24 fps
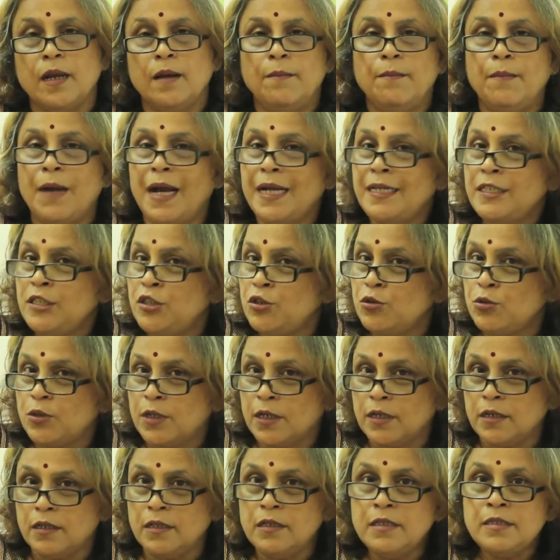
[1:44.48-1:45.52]
Mind you
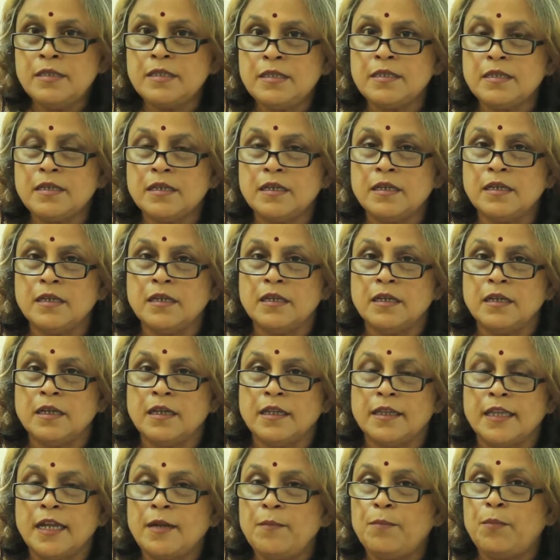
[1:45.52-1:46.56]
girls,
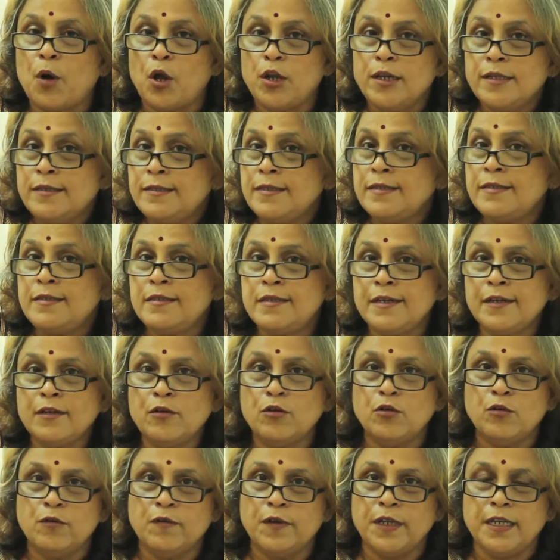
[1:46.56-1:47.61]
that polycystic
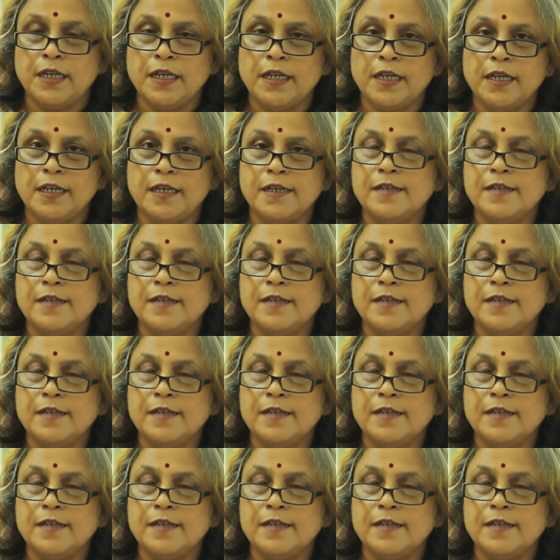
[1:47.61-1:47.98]
ovary